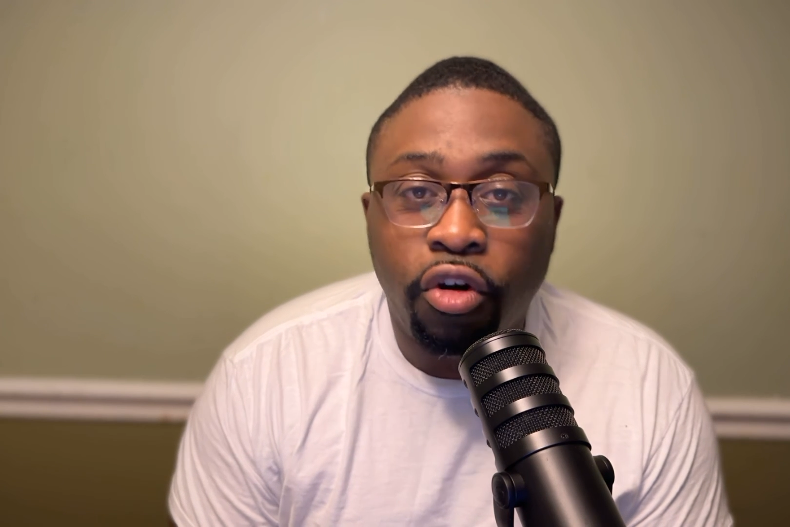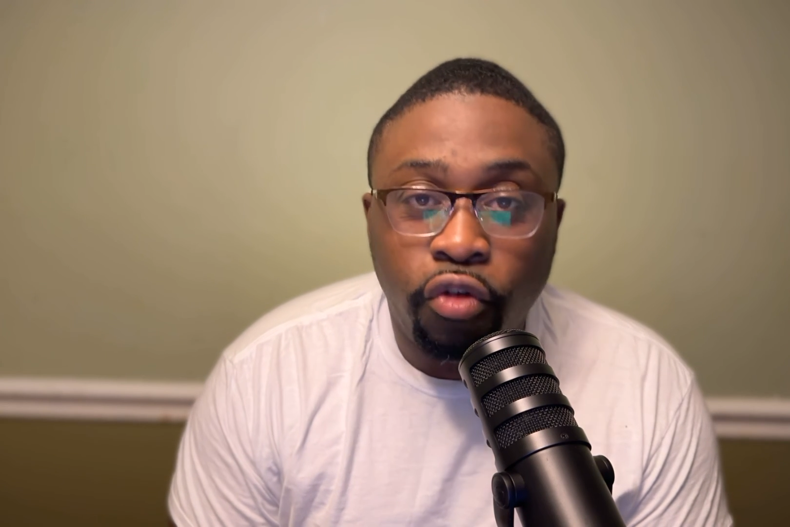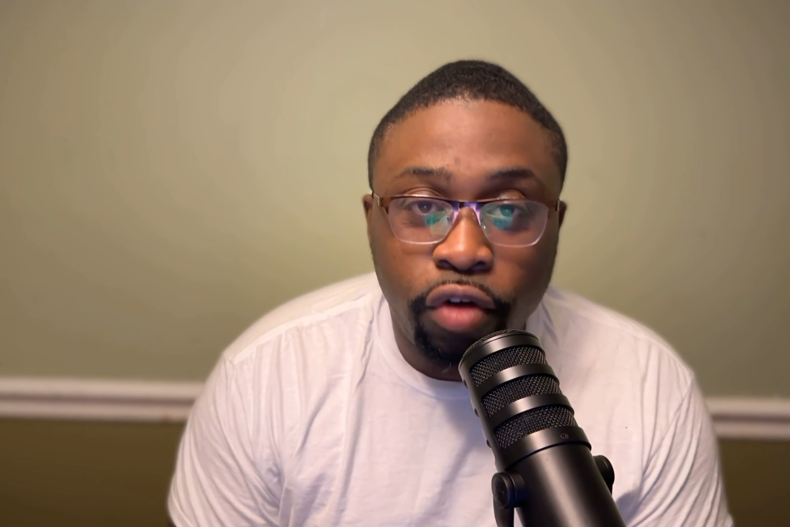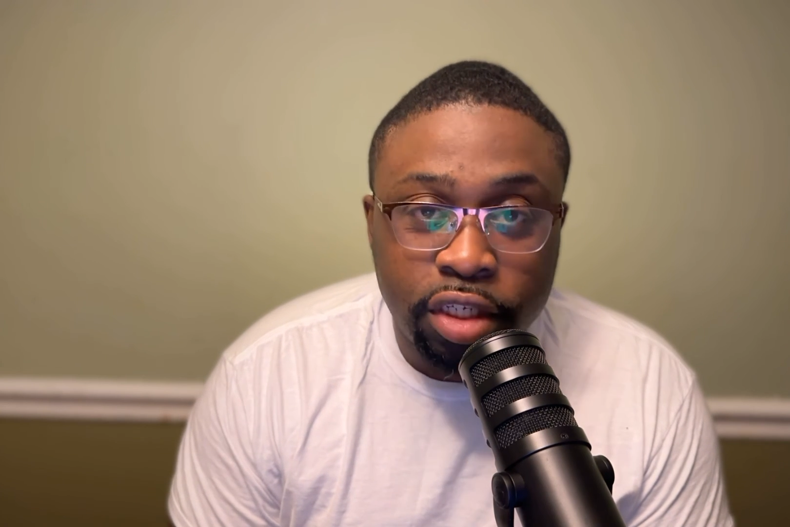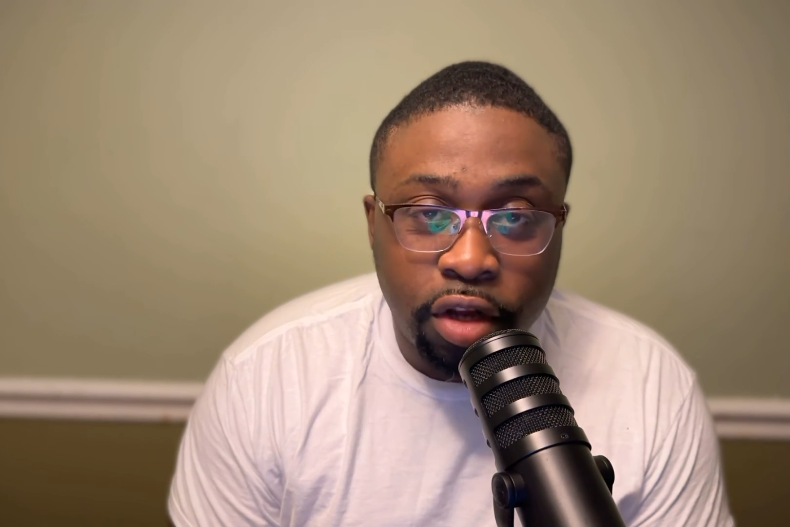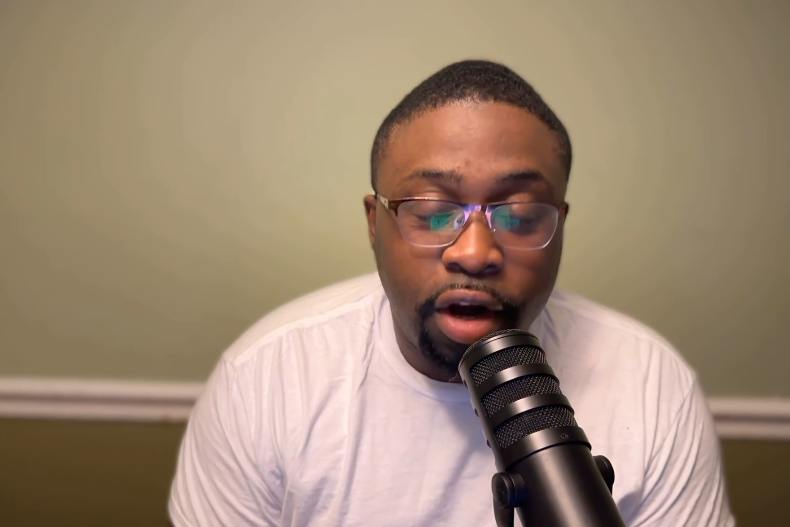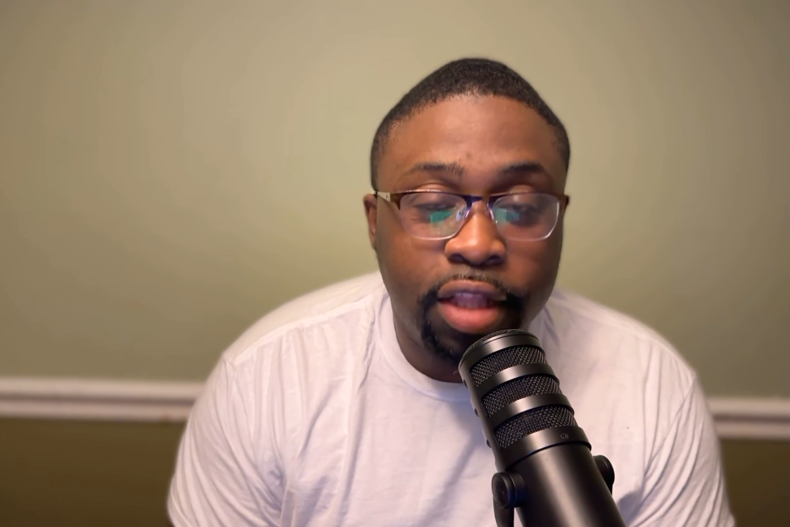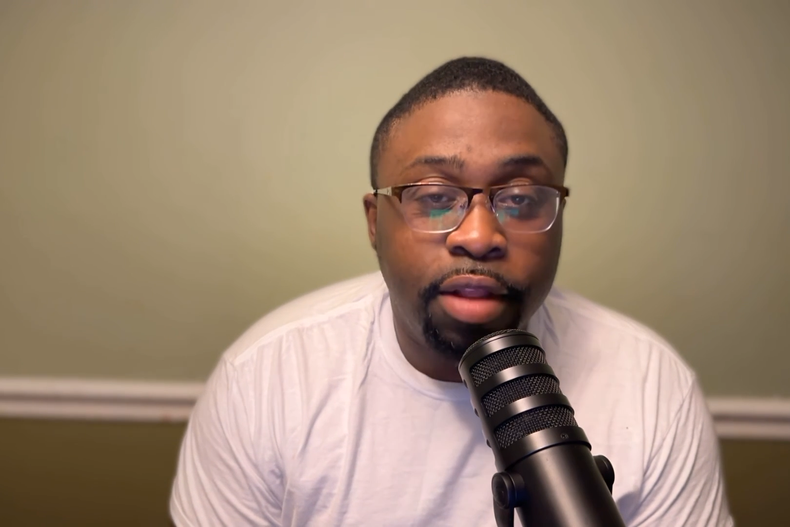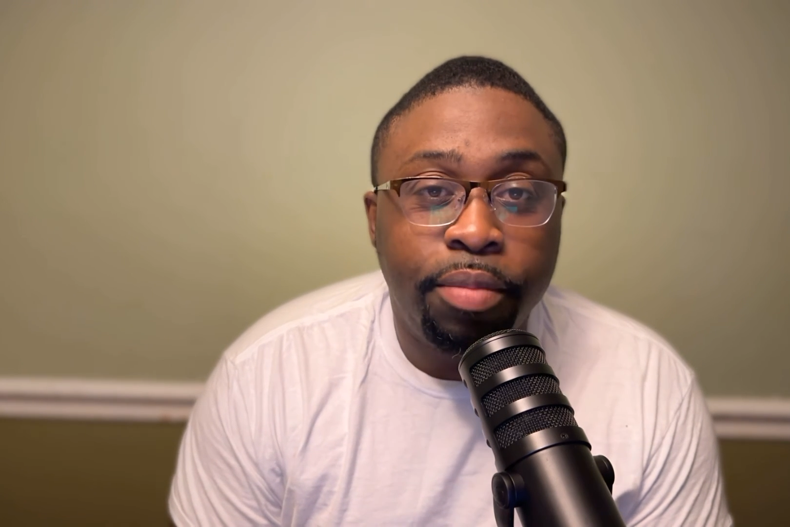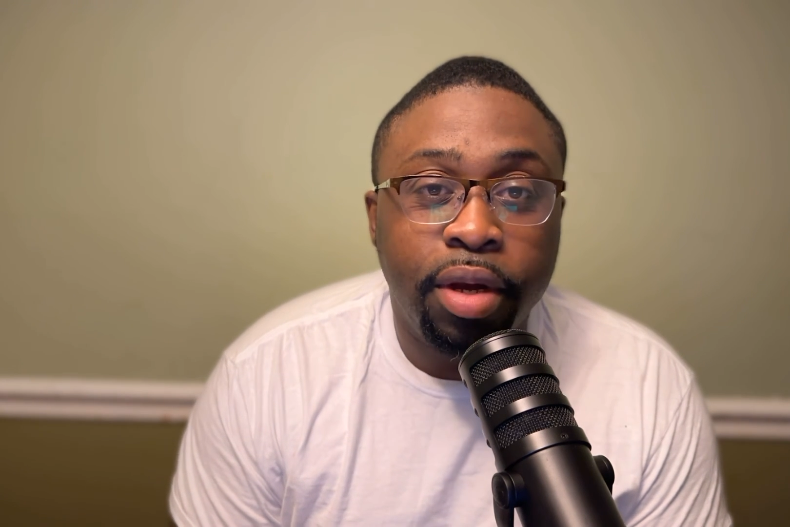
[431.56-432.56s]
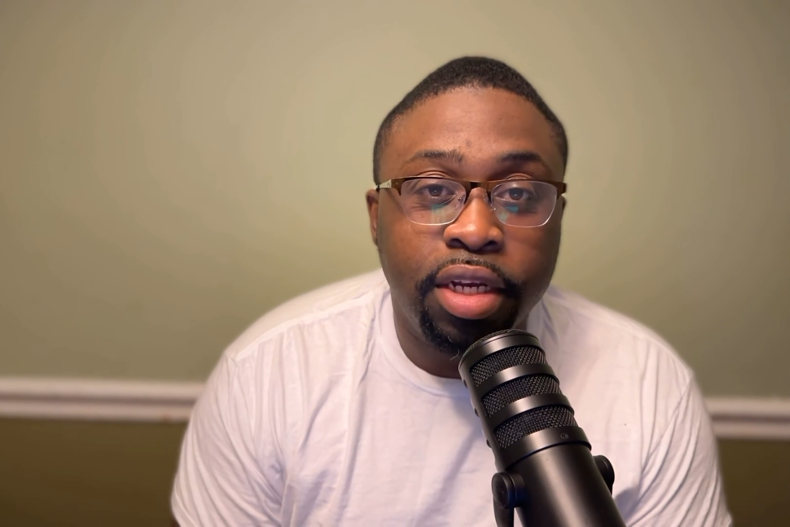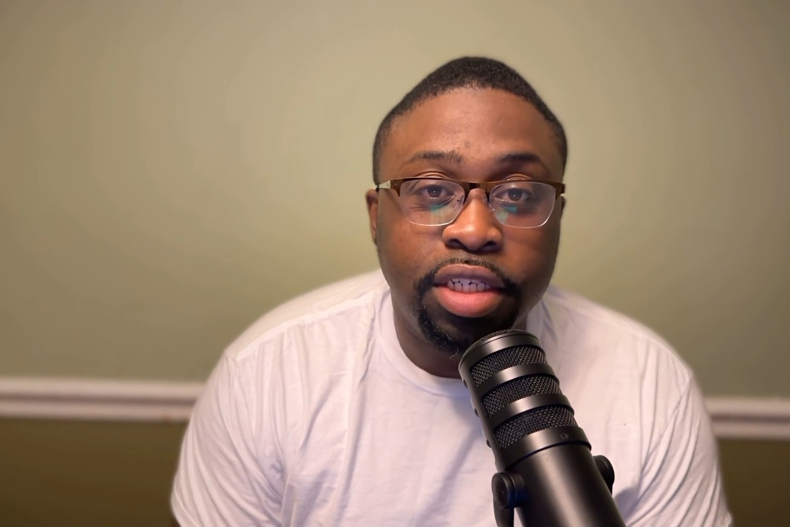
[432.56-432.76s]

Start at the book of